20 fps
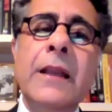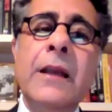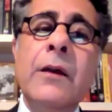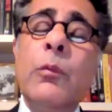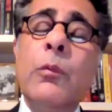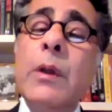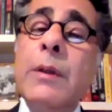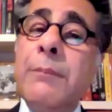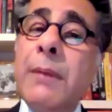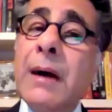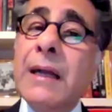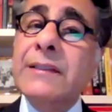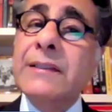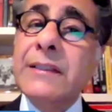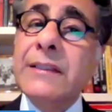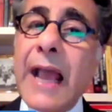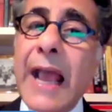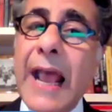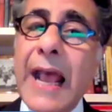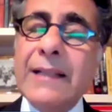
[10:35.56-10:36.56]
We must
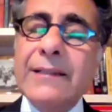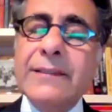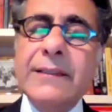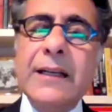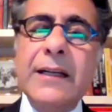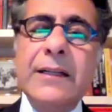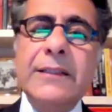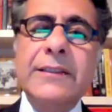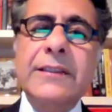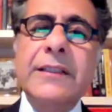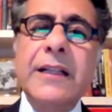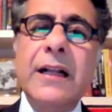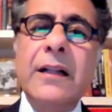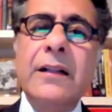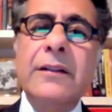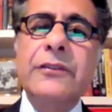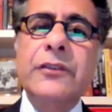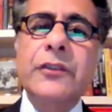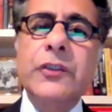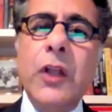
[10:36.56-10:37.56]
ask
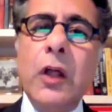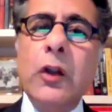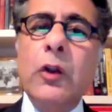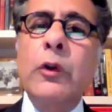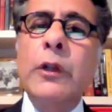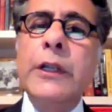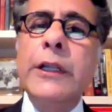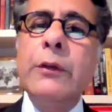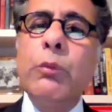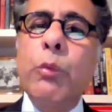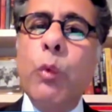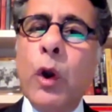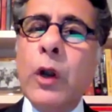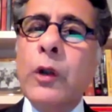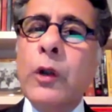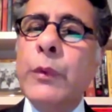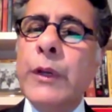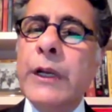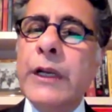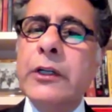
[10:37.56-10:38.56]
ourselves not only
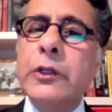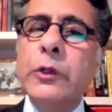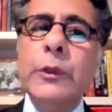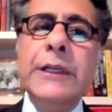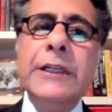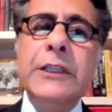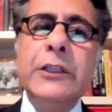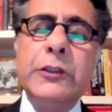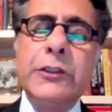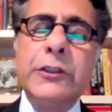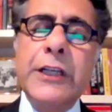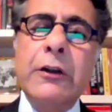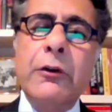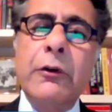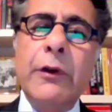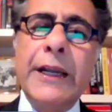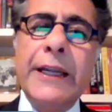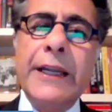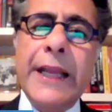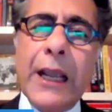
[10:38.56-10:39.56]
what we are doing to
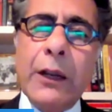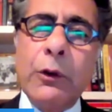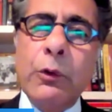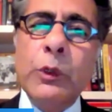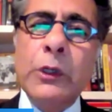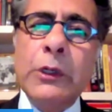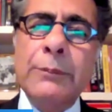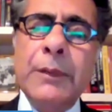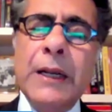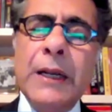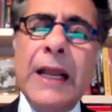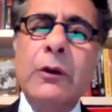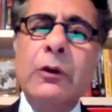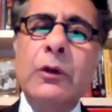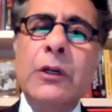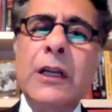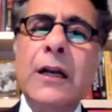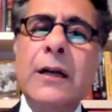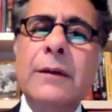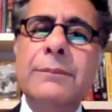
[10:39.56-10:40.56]
generate equitable
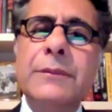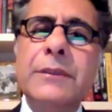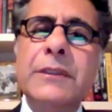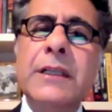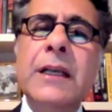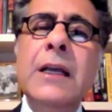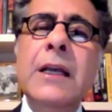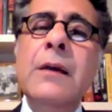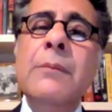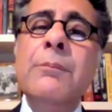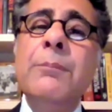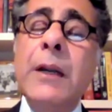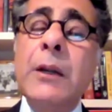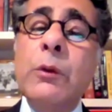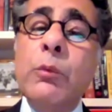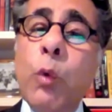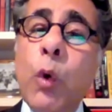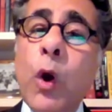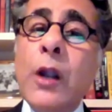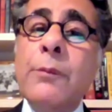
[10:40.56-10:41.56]
outcomes,
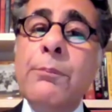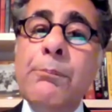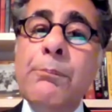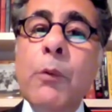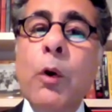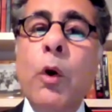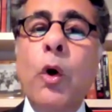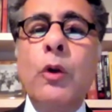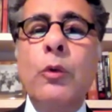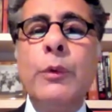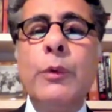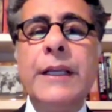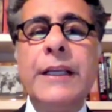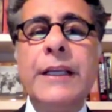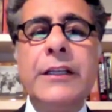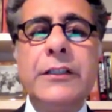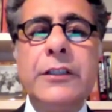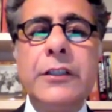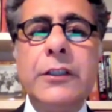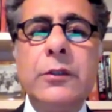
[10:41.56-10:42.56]
but what more we
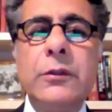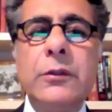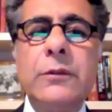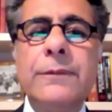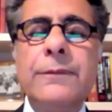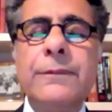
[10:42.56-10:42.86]
can do.